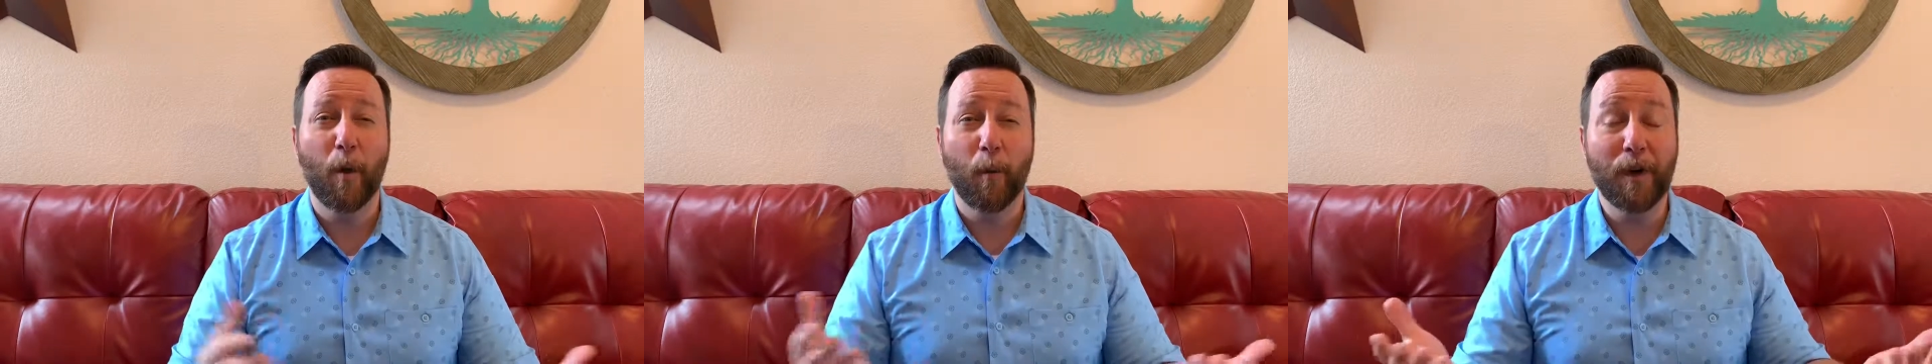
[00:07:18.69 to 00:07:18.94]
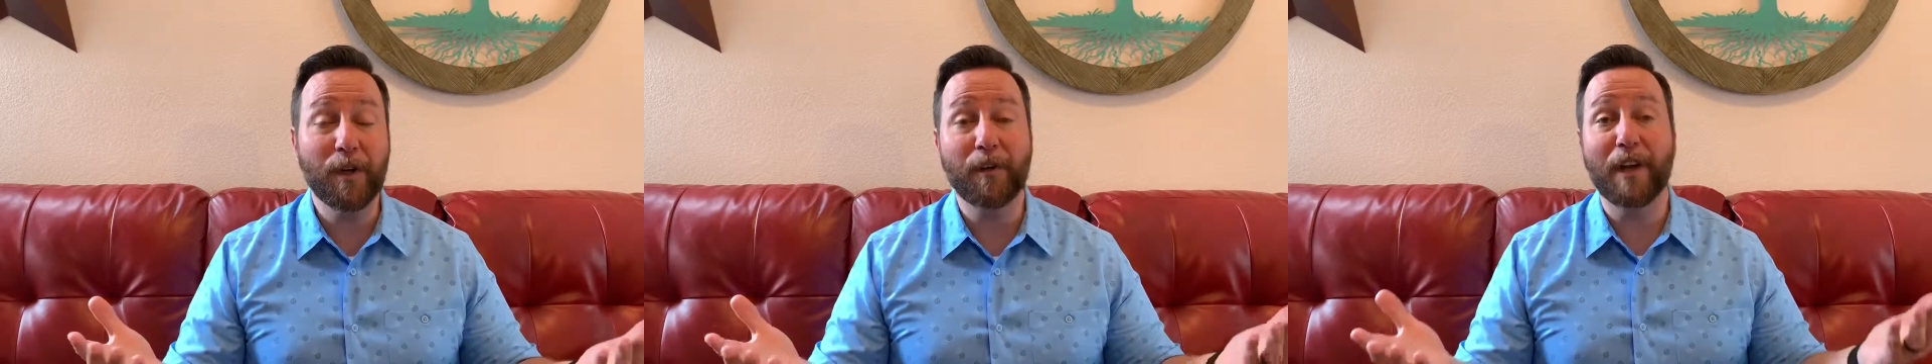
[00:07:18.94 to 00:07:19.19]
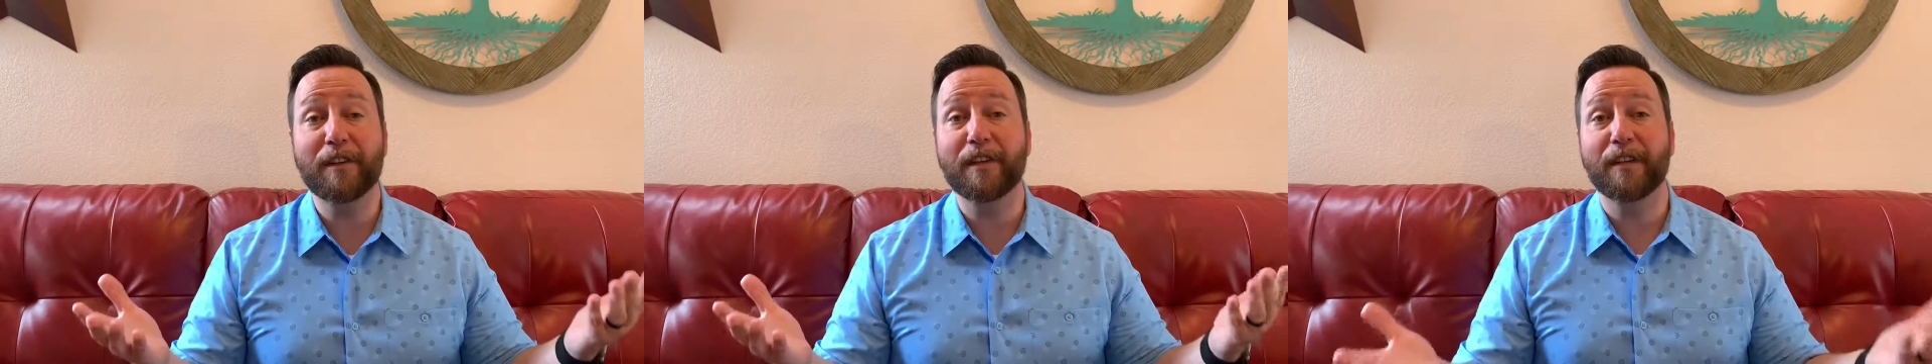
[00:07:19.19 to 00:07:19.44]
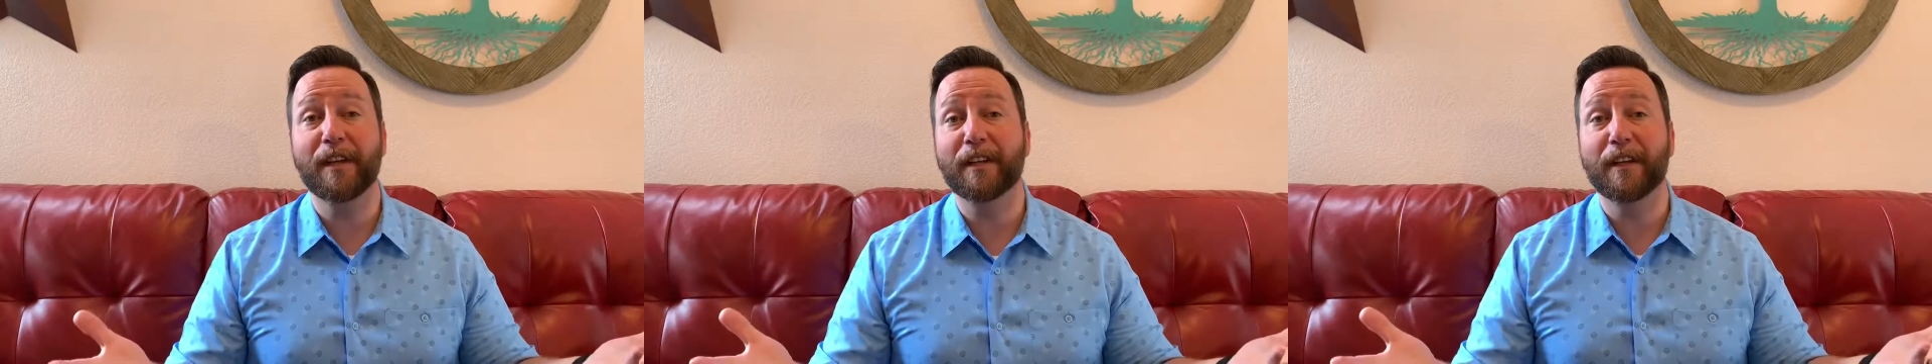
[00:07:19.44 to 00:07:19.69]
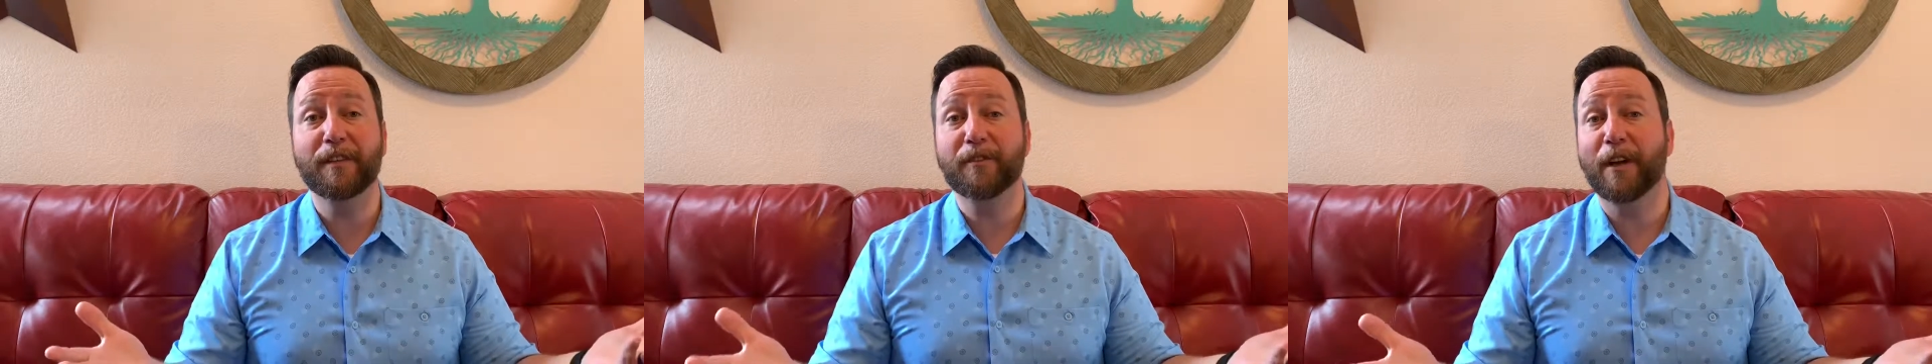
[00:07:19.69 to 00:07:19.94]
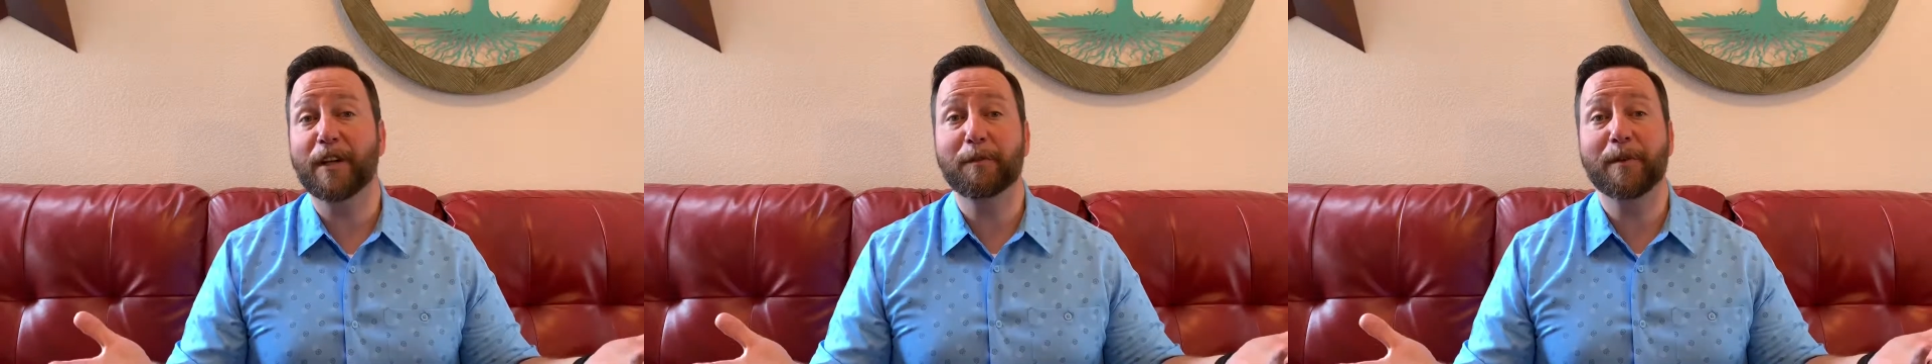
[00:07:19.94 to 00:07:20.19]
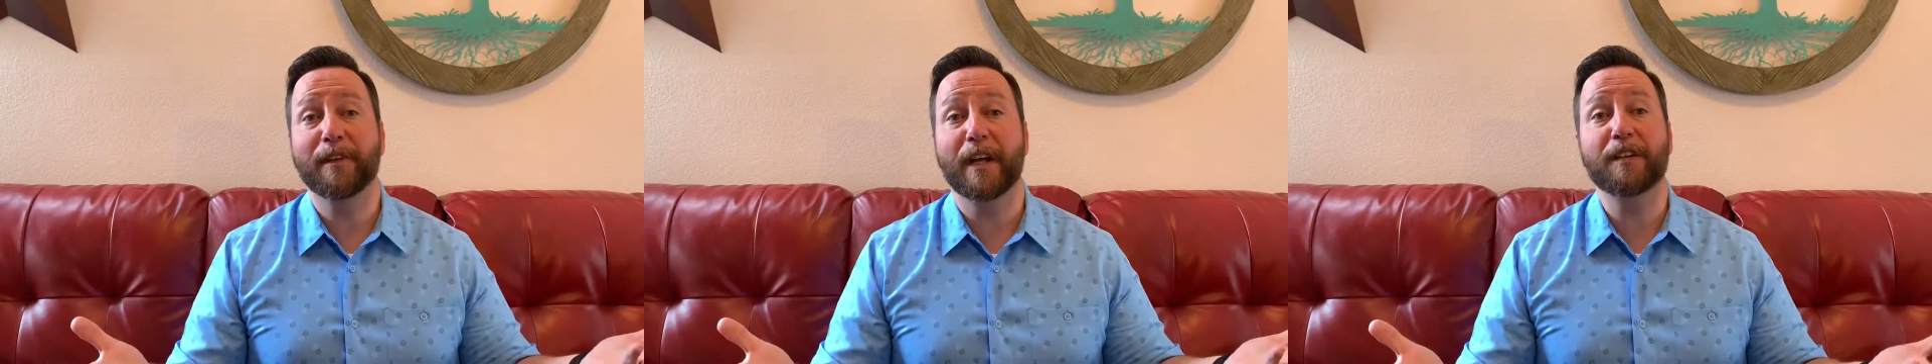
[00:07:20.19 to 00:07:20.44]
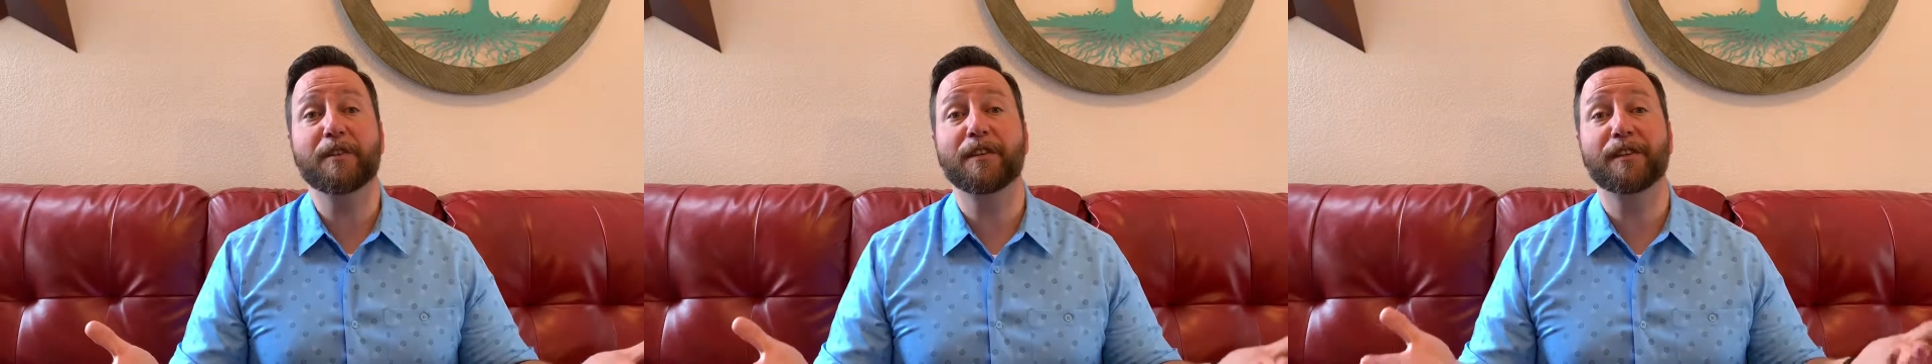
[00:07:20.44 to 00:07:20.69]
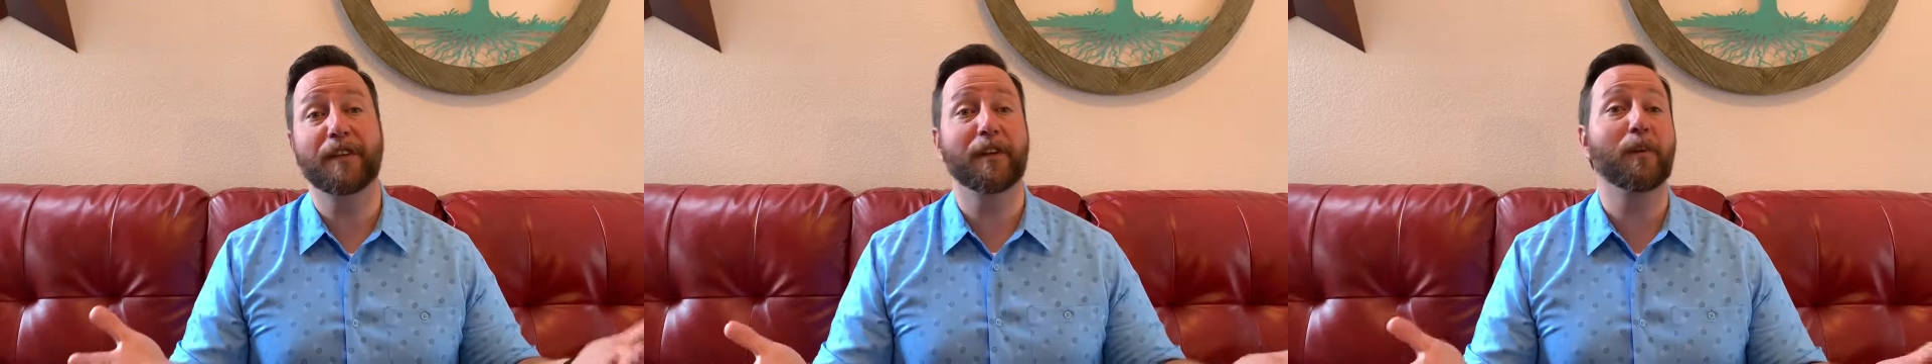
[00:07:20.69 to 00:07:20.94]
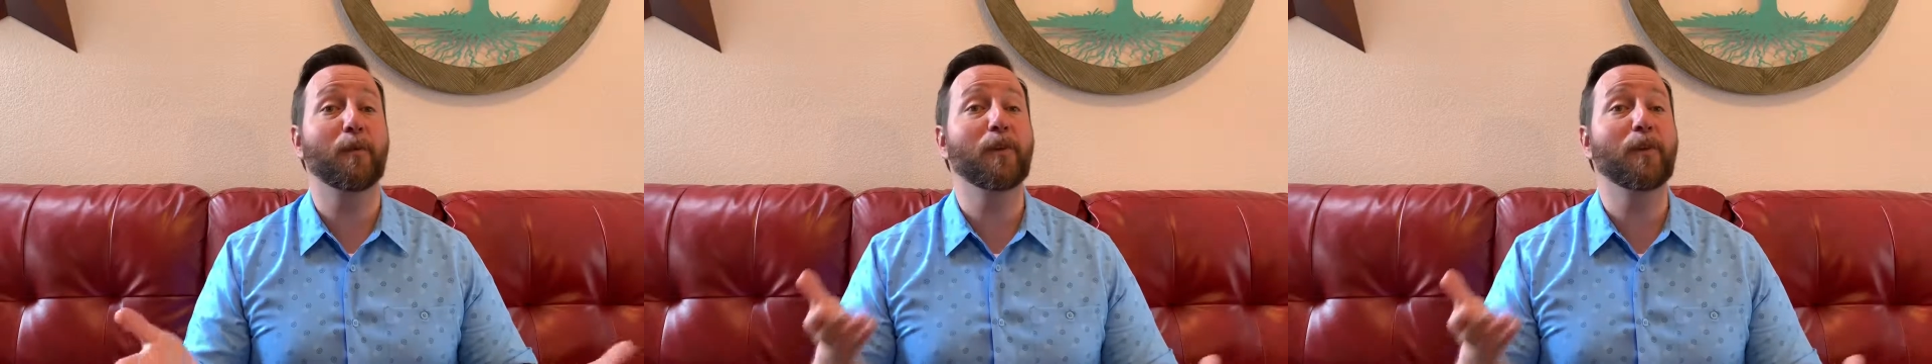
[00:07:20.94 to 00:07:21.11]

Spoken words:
When you're at the Ticket and Transportation Center,